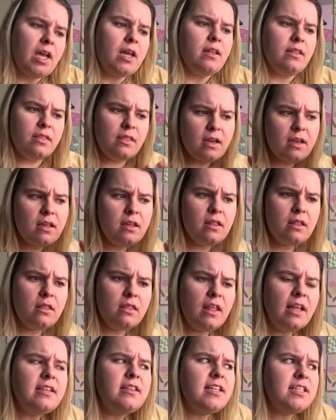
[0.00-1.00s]

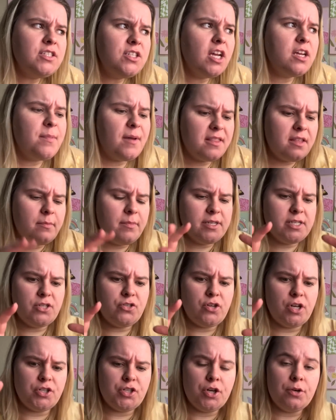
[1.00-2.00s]
let's talk about the business
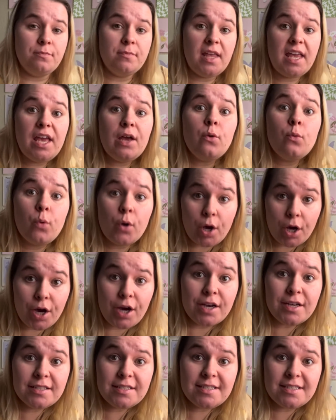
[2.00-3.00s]
structure. It
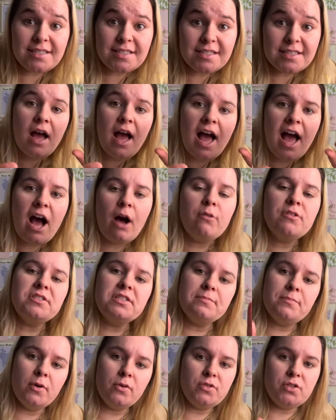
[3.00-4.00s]
works how it's
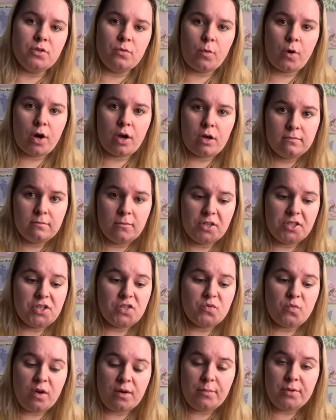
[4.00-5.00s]
supposed to work, which
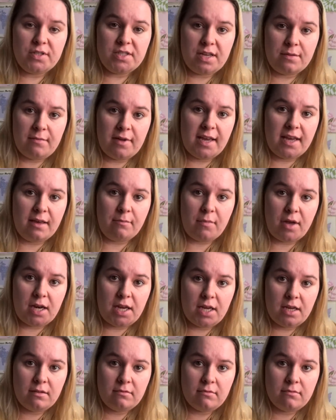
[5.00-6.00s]
is 1% making
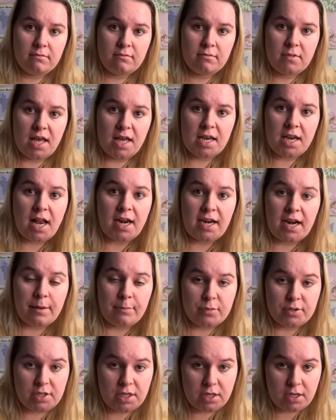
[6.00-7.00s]
money. And
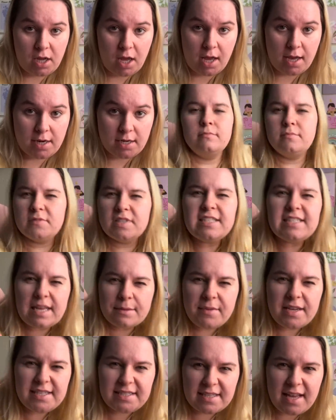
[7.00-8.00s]
99% not. Does that
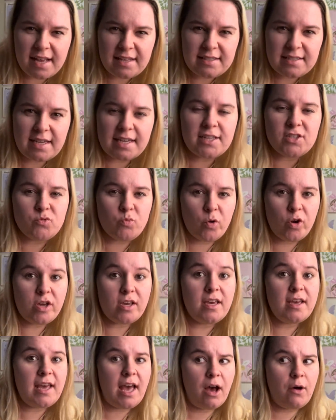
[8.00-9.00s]
make sense? Like it's
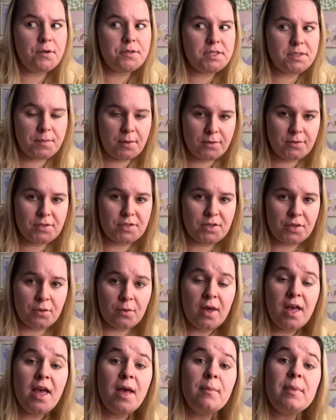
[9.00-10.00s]
working how it's supposed to,
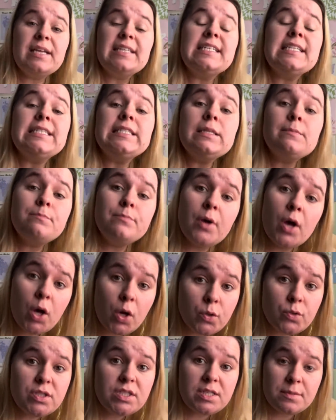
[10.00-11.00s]
because it's
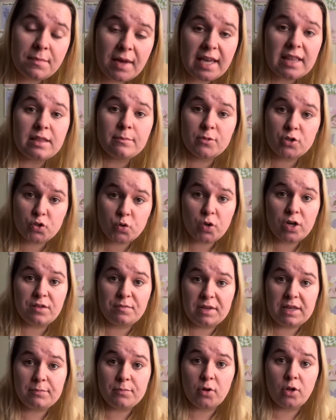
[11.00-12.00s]
supposed to make the majority of
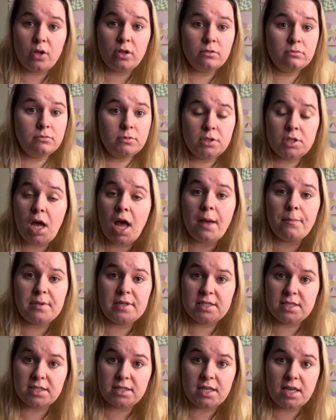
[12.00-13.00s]
people not be
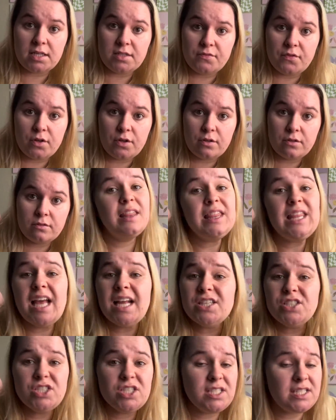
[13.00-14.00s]
successful.
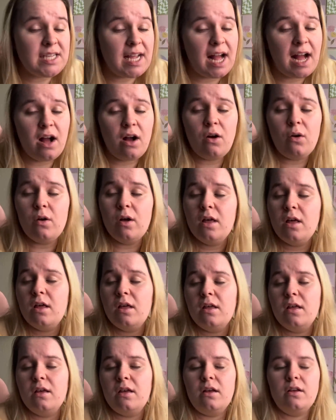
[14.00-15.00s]
That's just how,
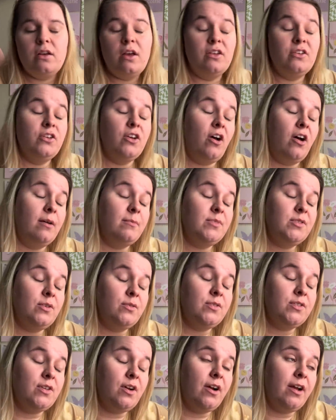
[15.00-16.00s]
y'all, I'm so
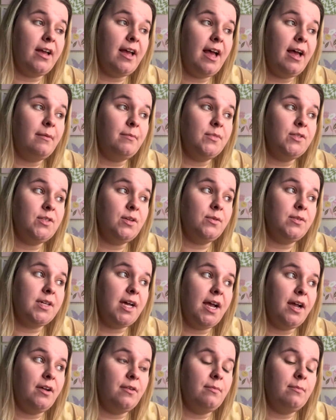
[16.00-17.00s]
sorry. I'm so
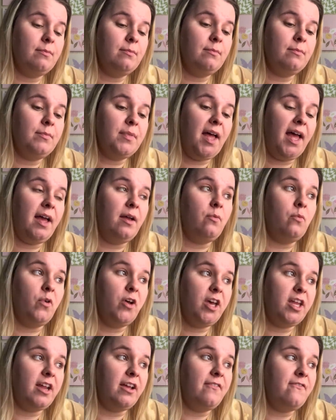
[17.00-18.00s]
tired, but we're
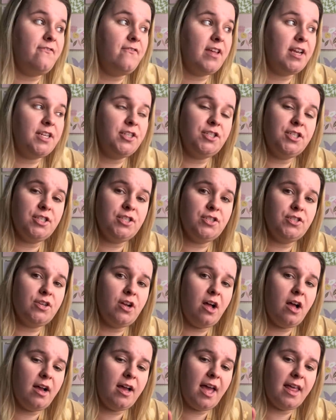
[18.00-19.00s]
gonna finish this
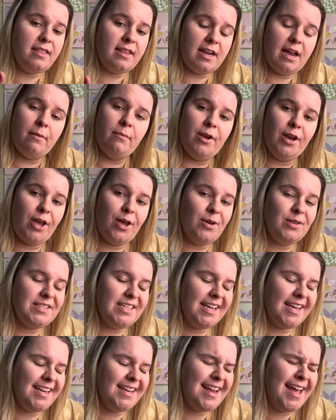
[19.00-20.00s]
strong and then I'm gonna go
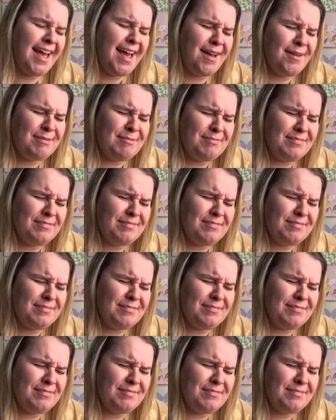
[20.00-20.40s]
take a nap.